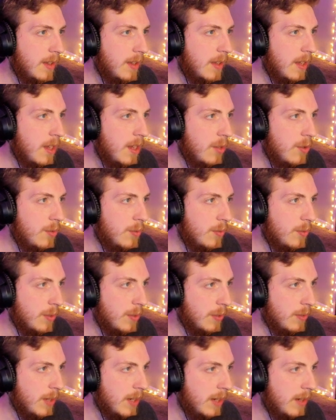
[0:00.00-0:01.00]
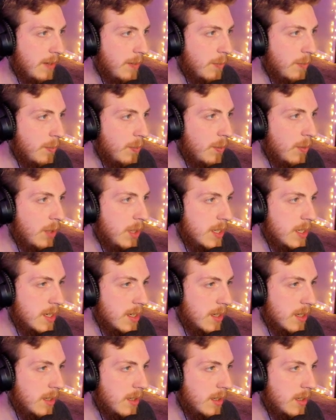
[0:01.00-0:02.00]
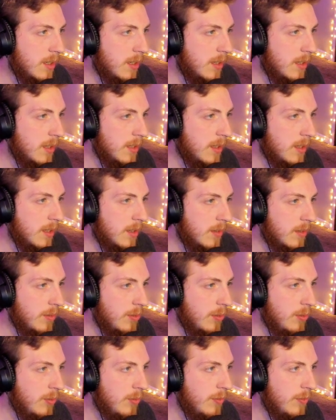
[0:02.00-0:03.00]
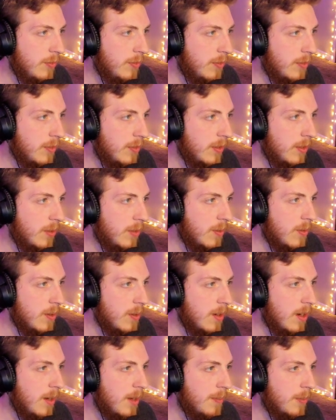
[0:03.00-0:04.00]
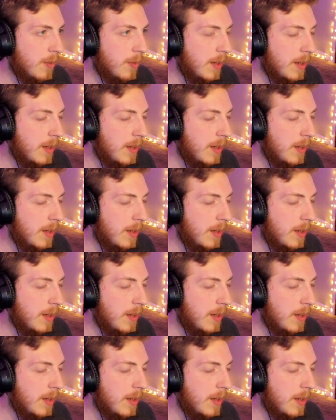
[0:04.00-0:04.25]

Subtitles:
Oh, you need wood. Oof. Or upgrade.